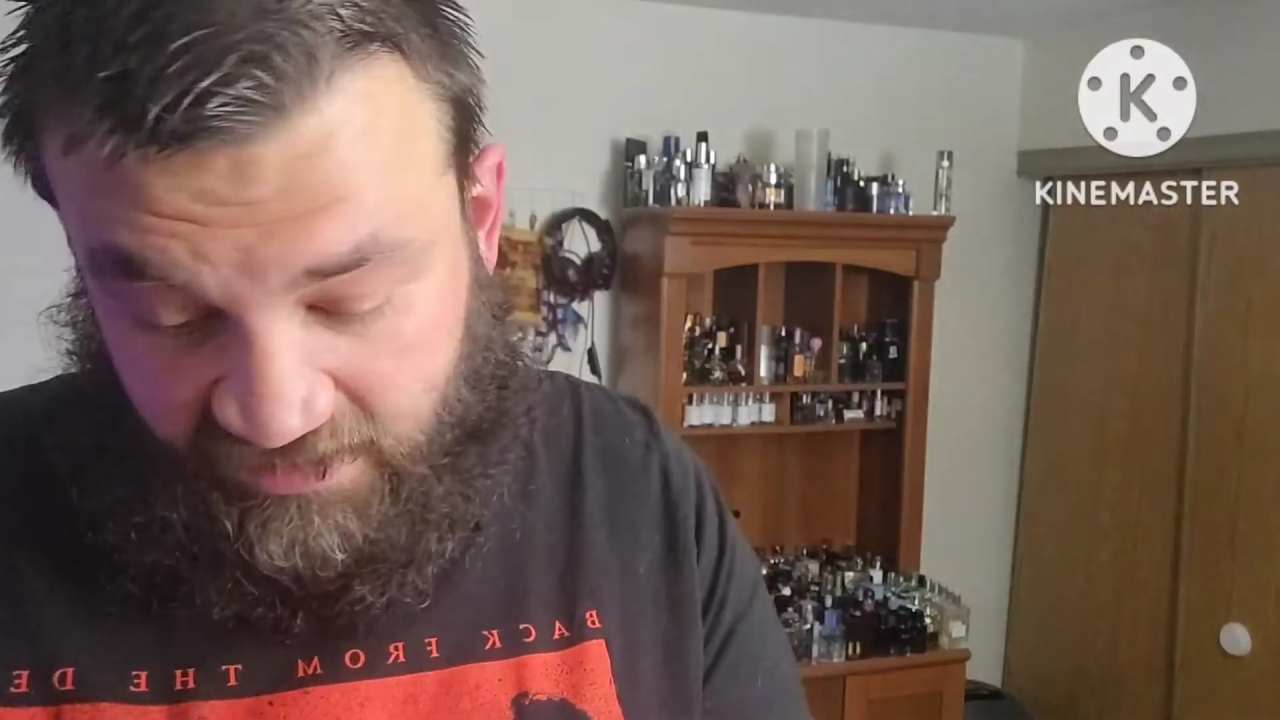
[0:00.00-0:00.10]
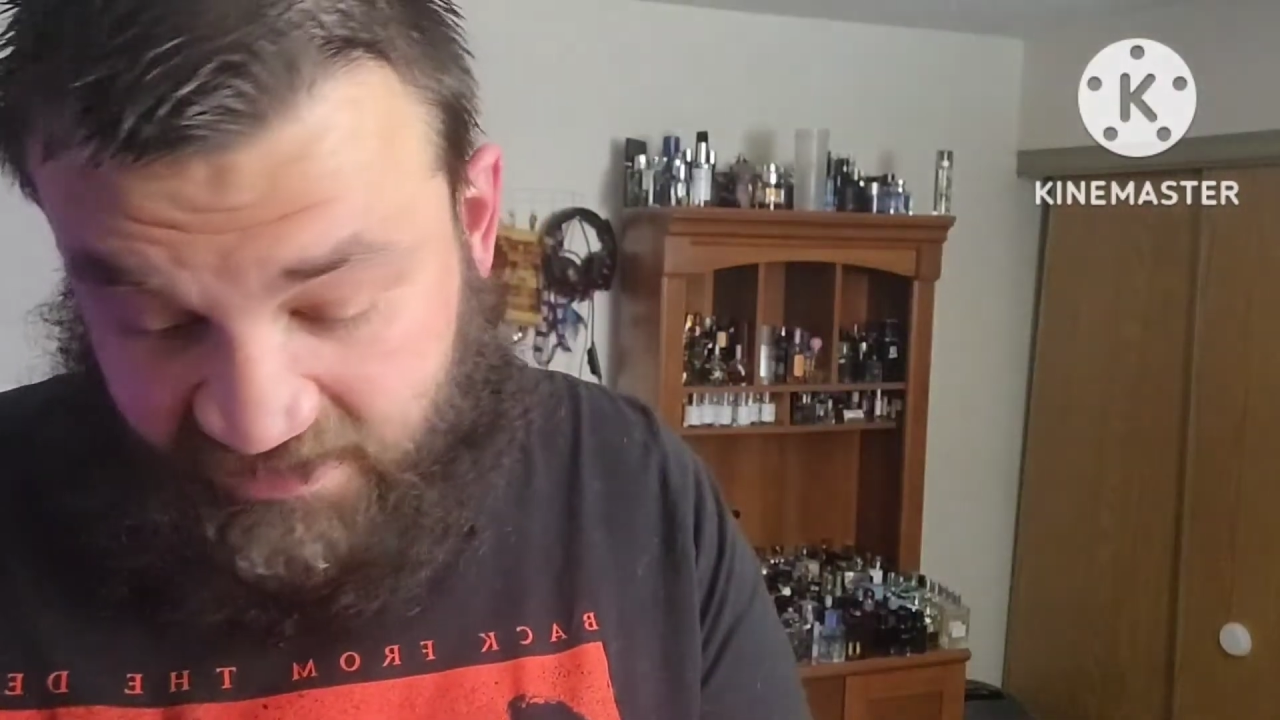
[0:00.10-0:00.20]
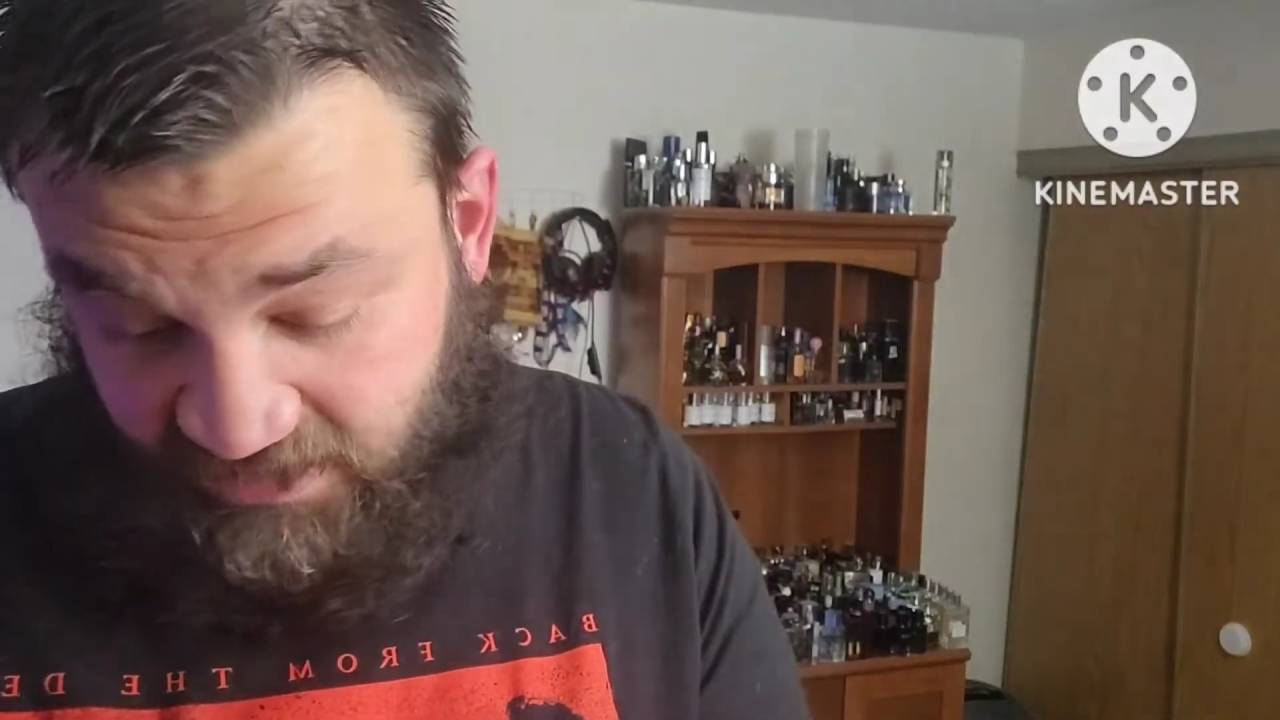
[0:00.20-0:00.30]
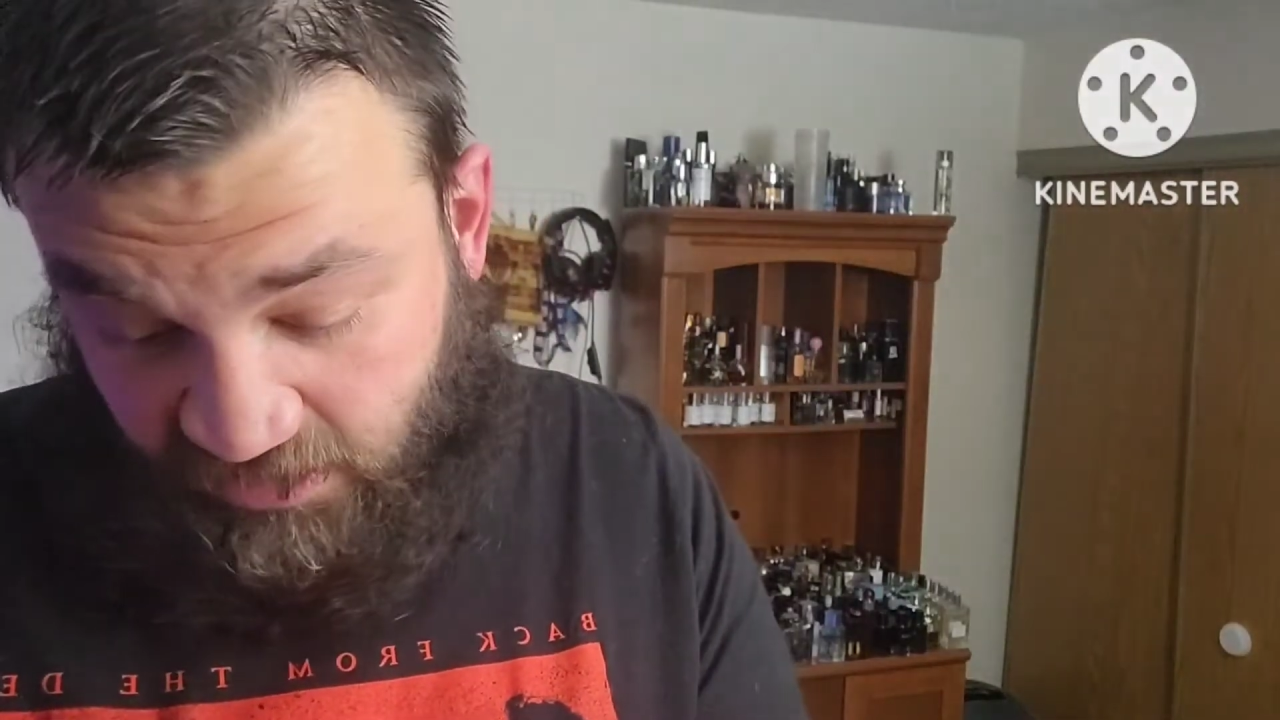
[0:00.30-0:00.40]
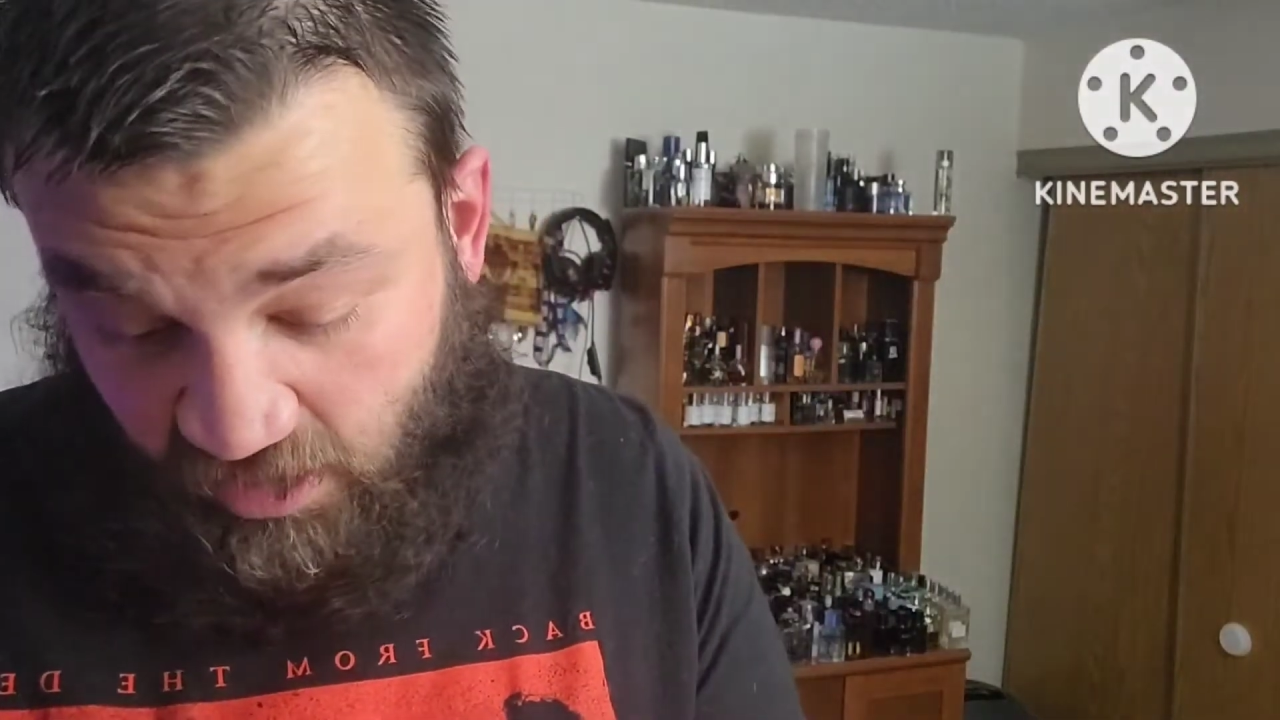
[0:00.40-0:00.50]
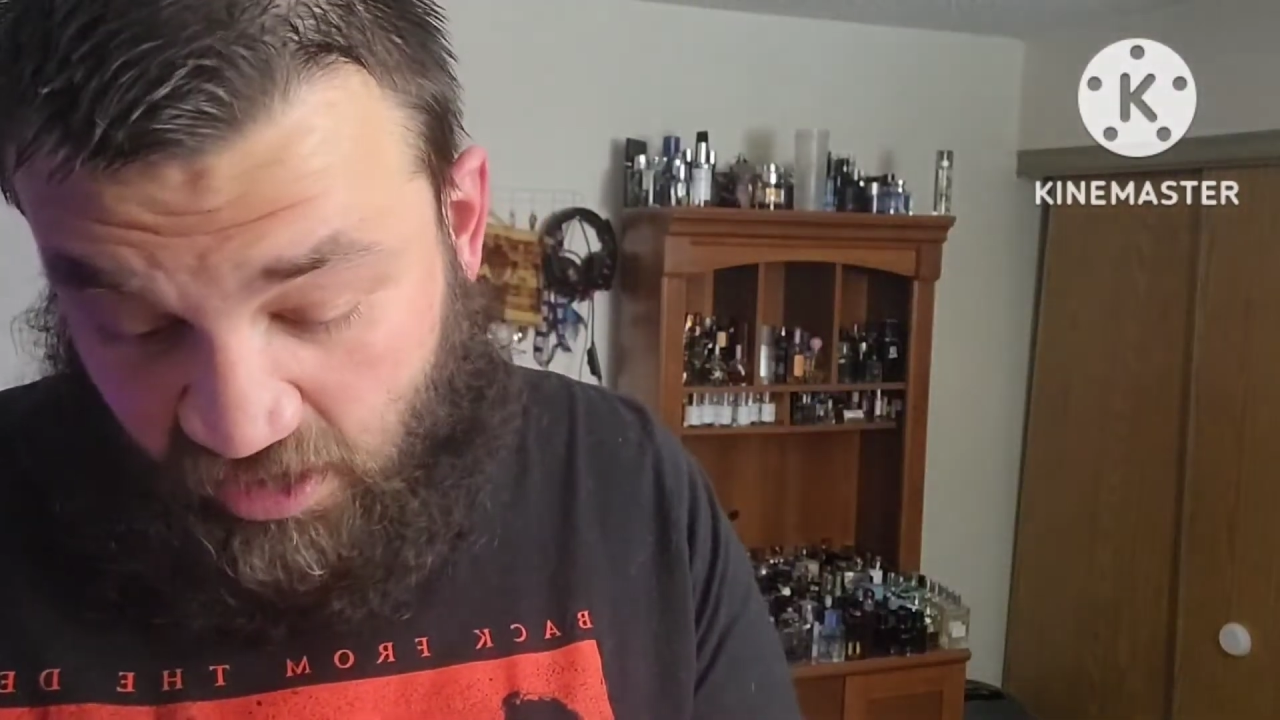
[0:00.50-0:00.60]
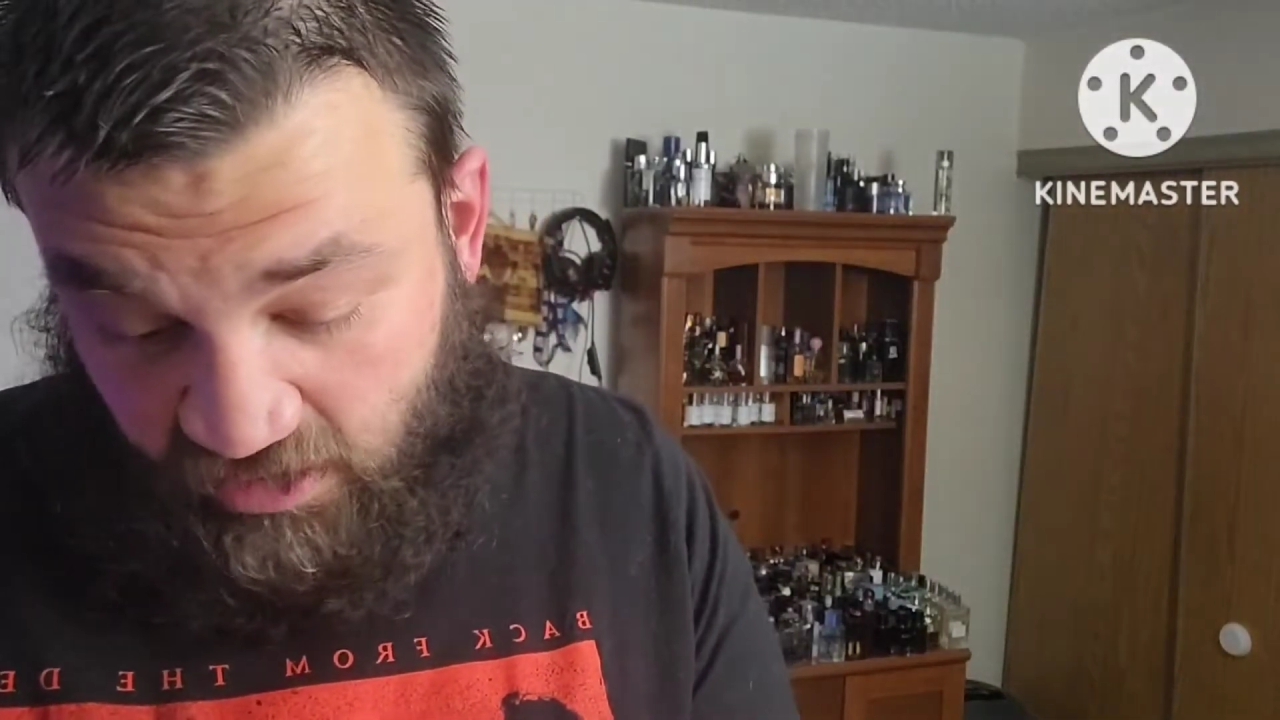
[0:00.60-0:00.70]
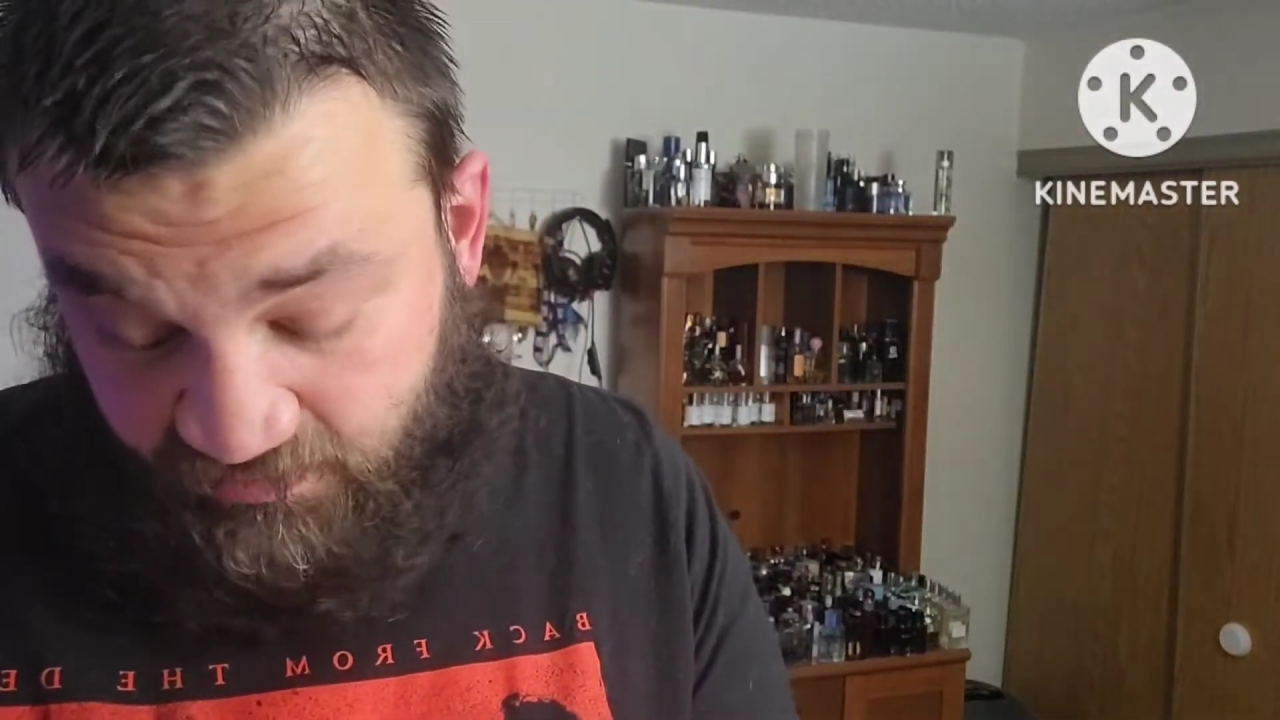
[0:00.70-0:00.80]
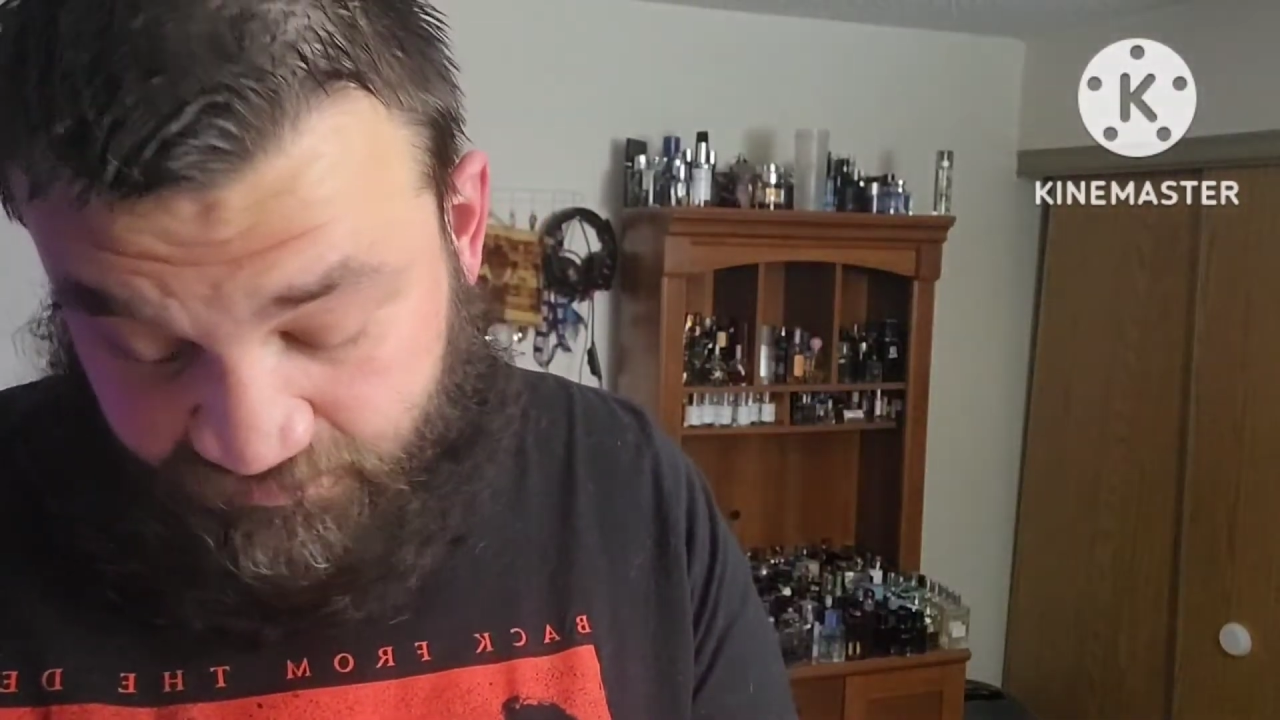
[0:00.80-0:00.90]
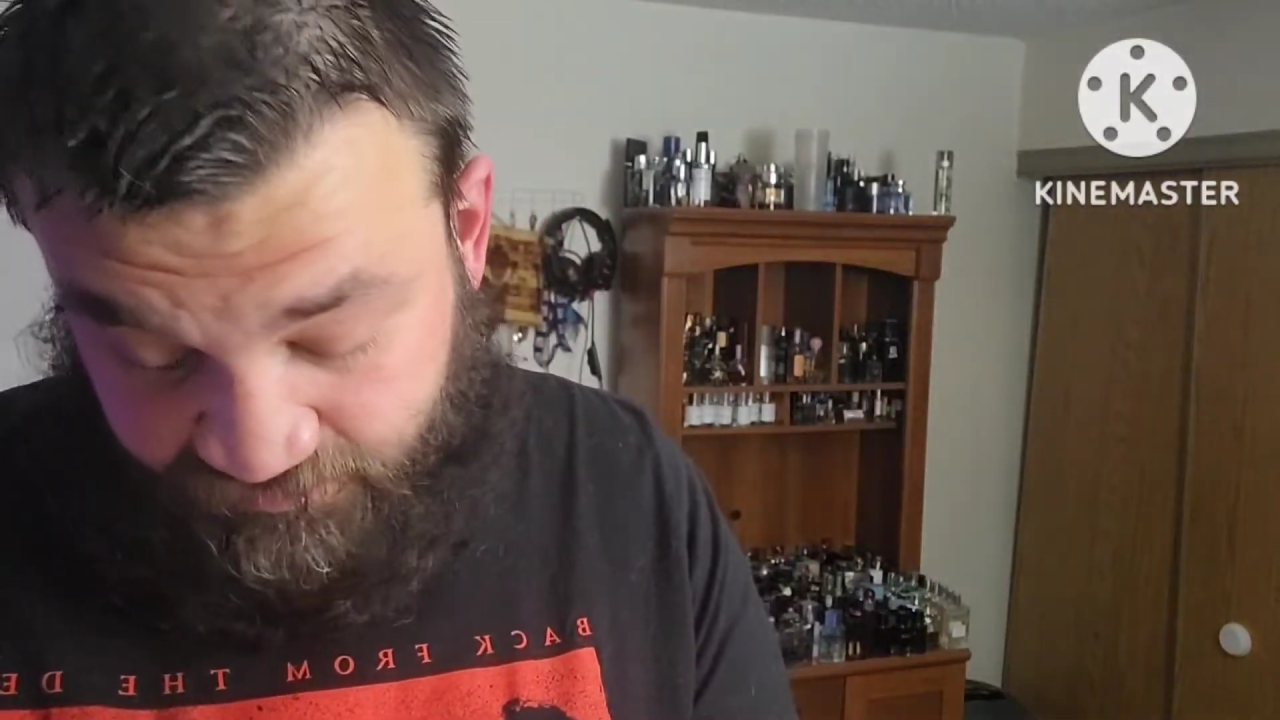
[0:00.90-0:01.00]
It's
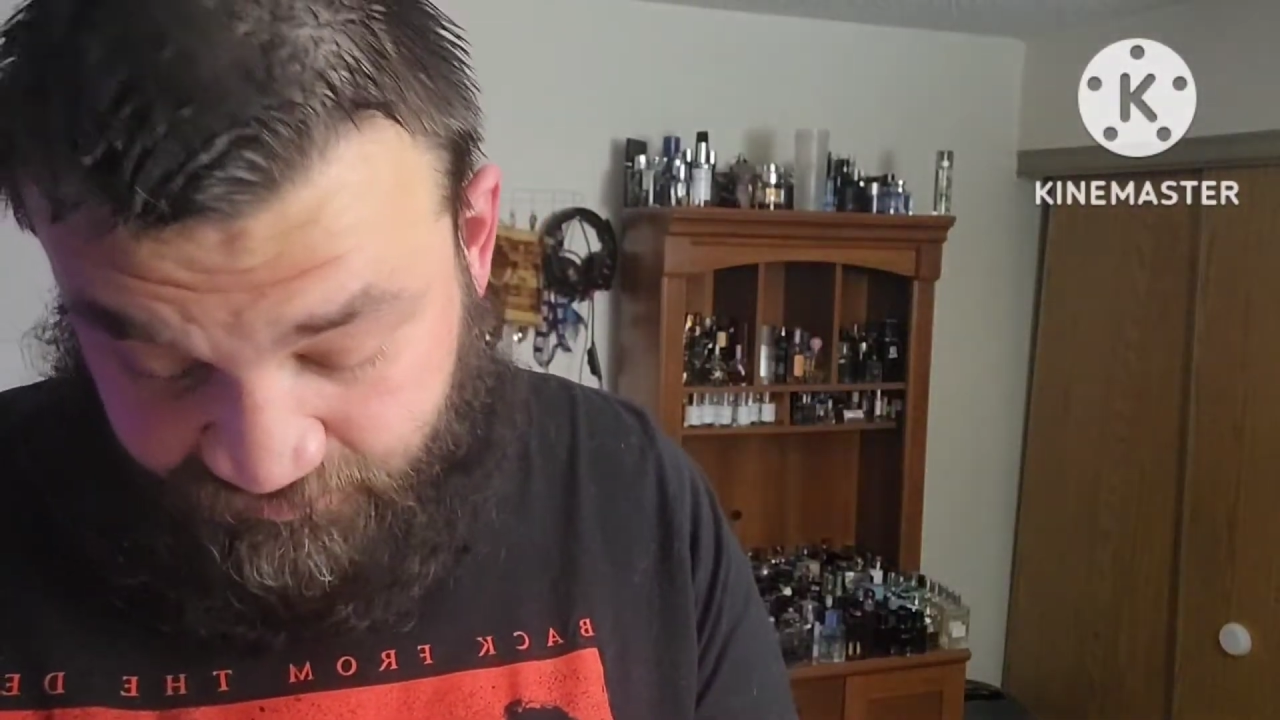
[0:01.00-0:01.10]
strong.